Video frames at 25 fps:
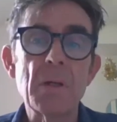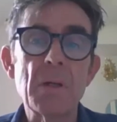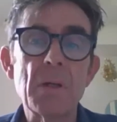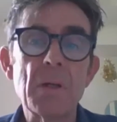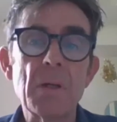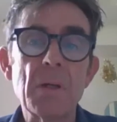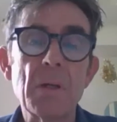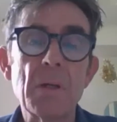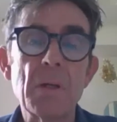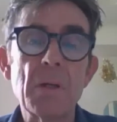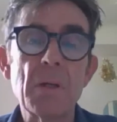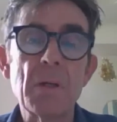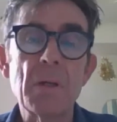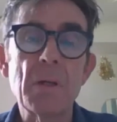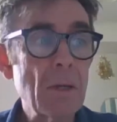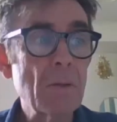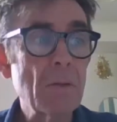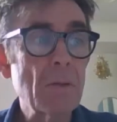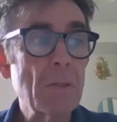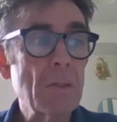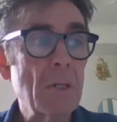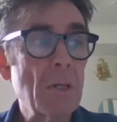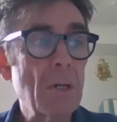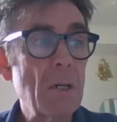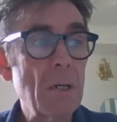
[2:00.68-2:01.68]
ideas
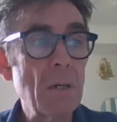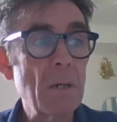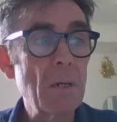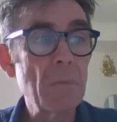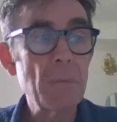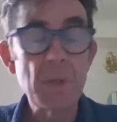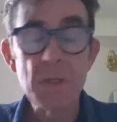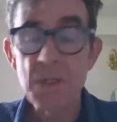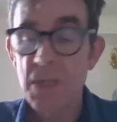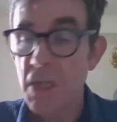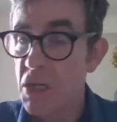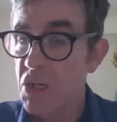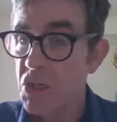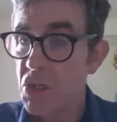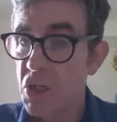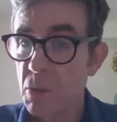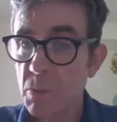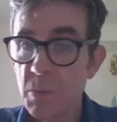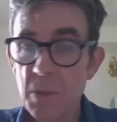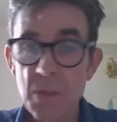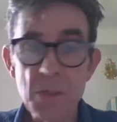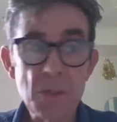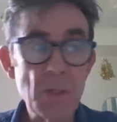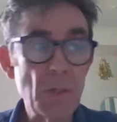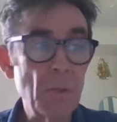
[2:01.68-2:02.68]
around
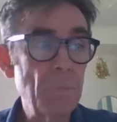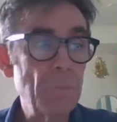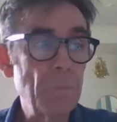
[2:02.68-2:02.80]
teaching with